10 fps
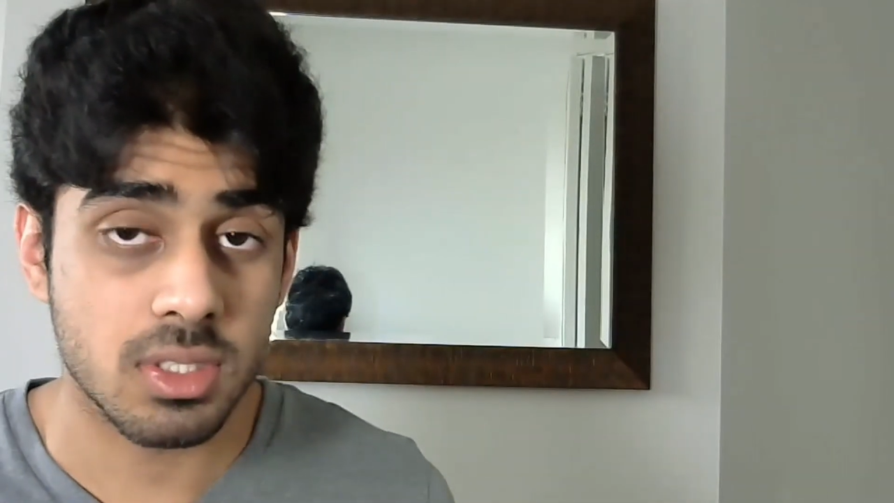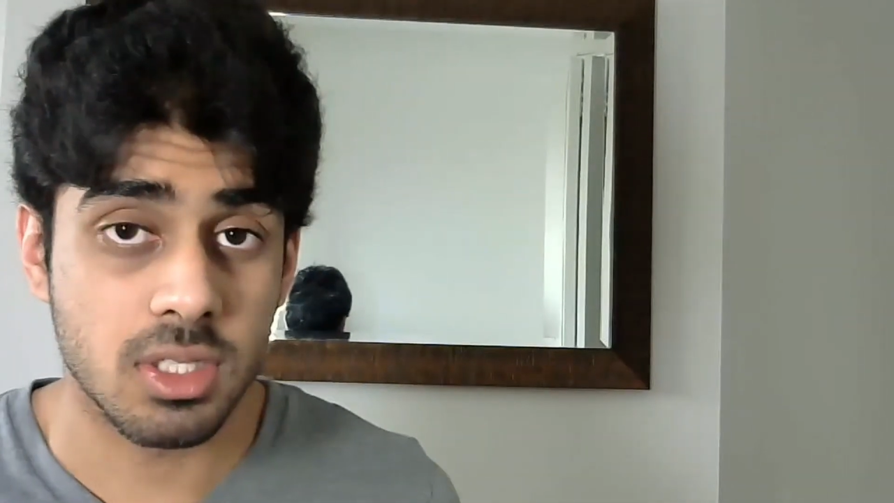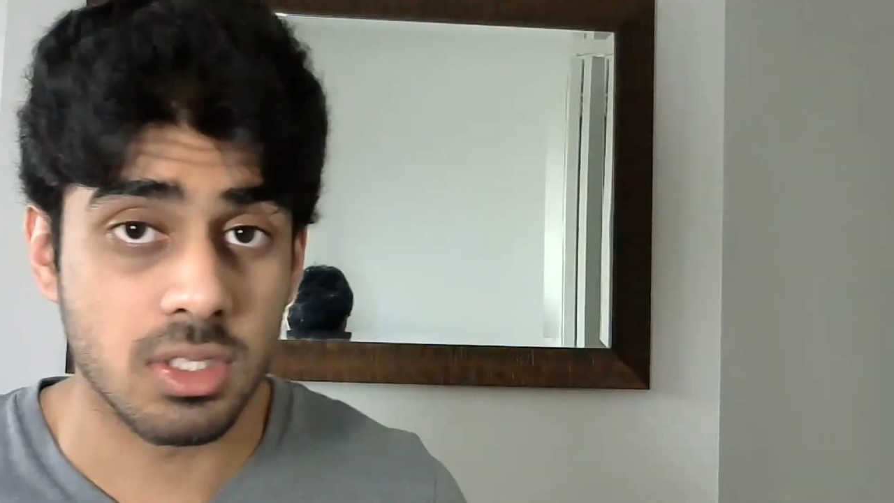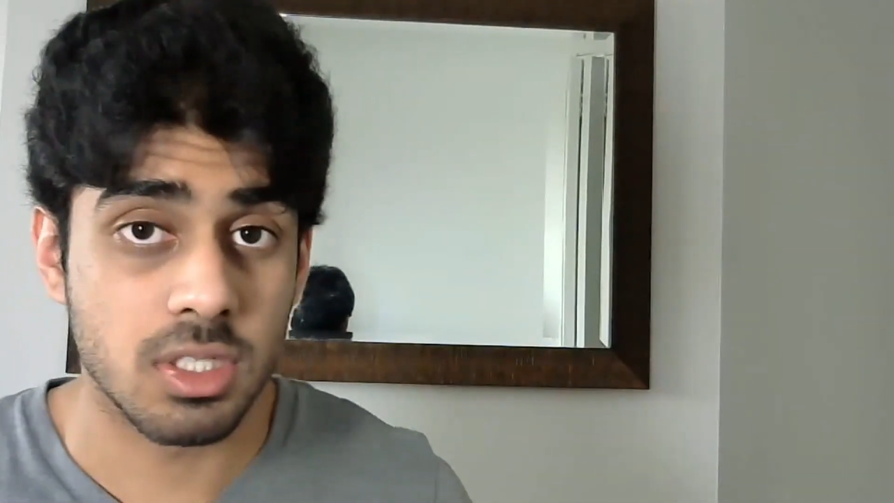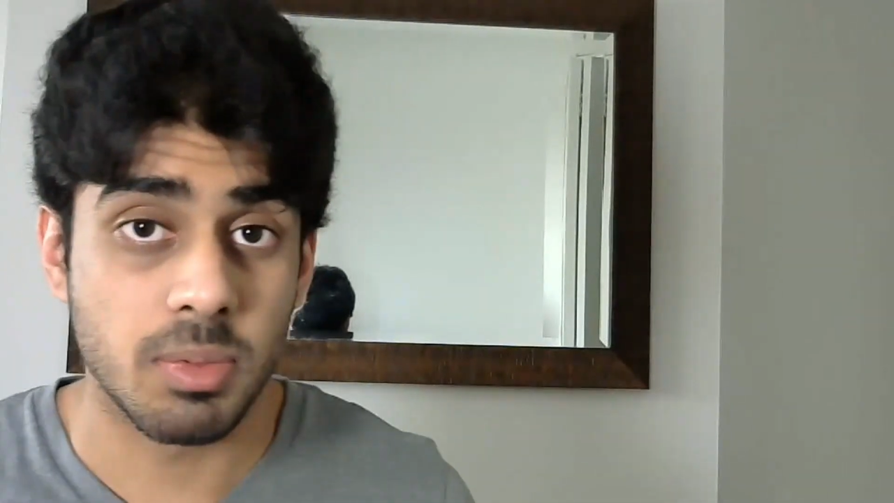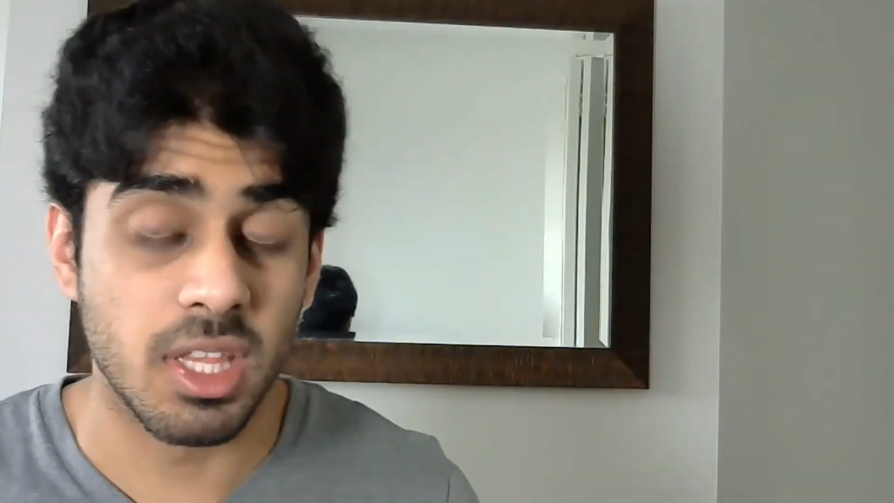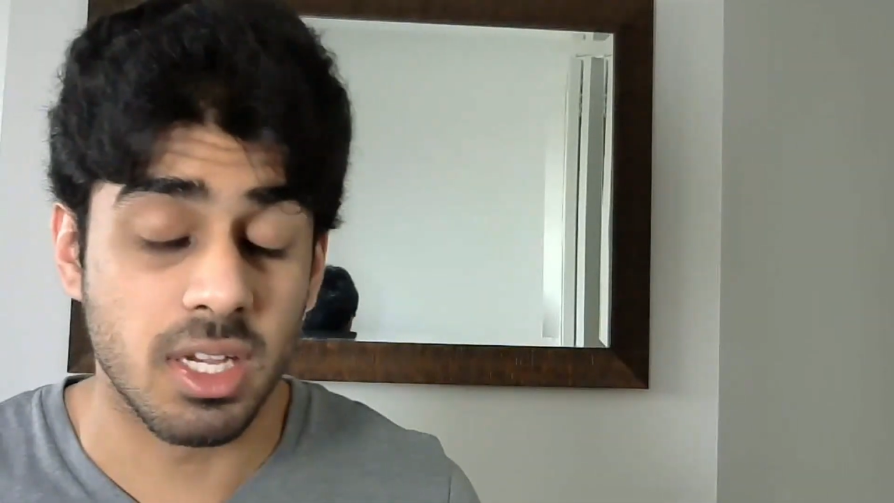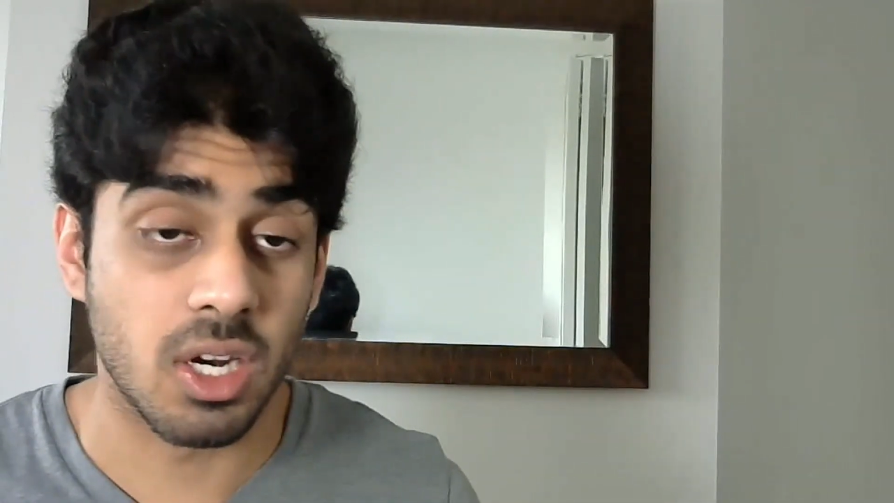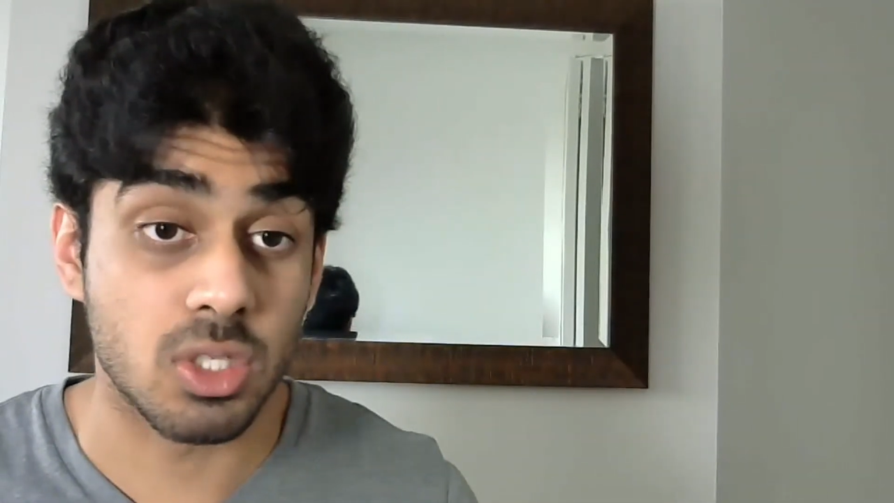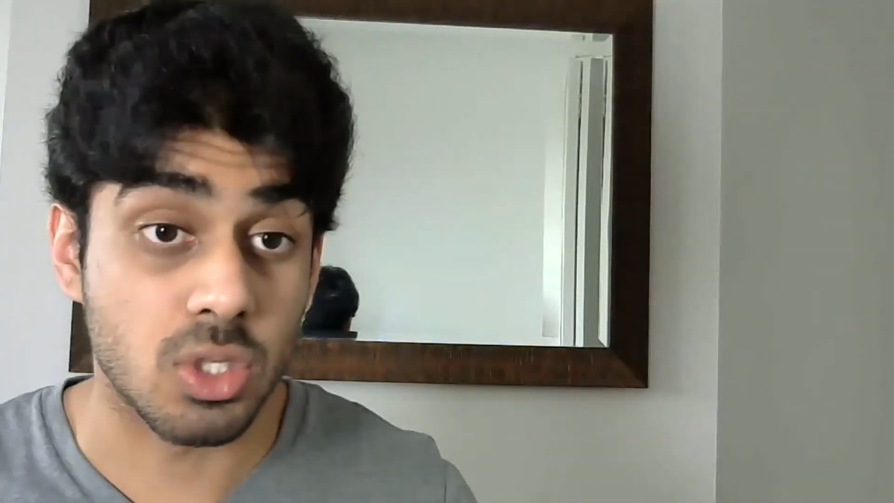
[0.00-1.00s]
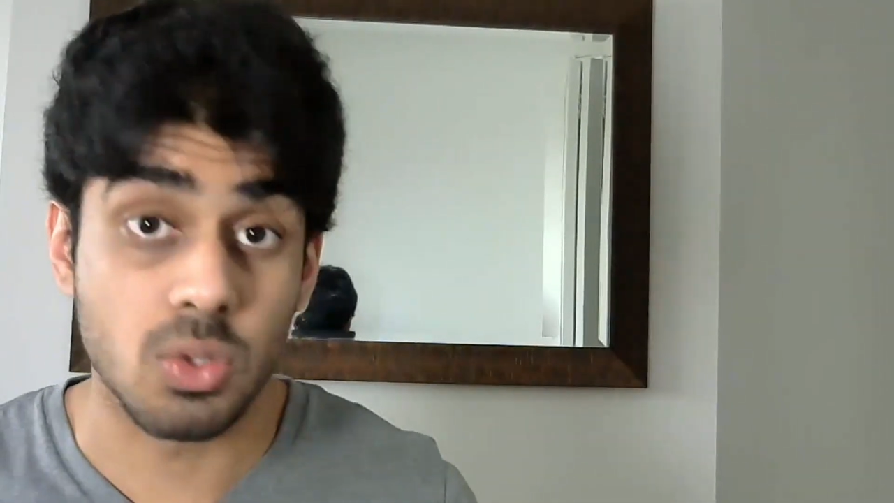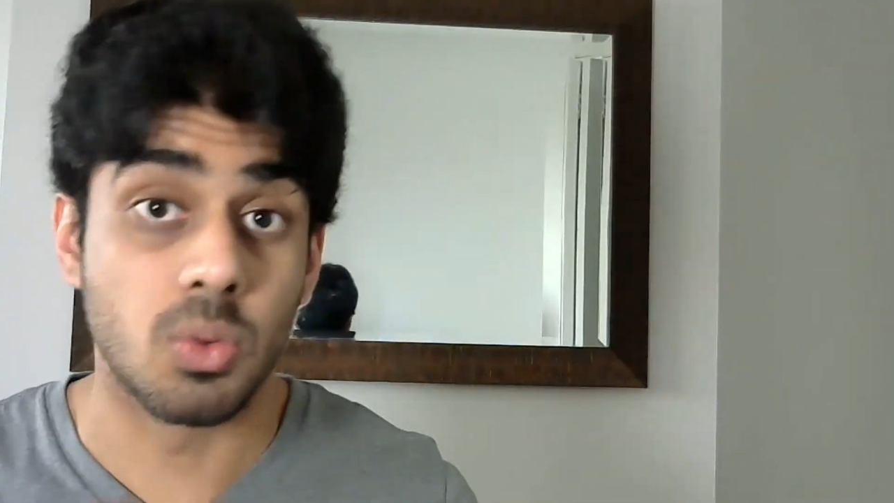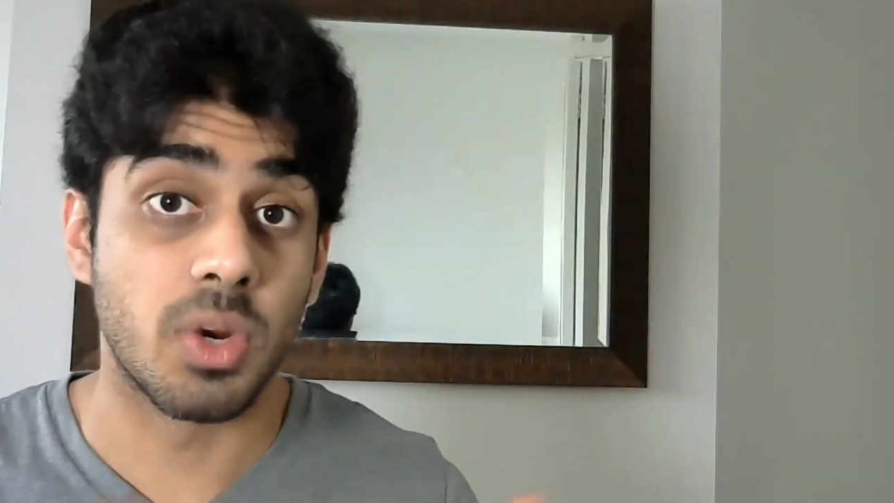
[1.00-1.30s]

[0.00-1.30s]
She'll just be the character who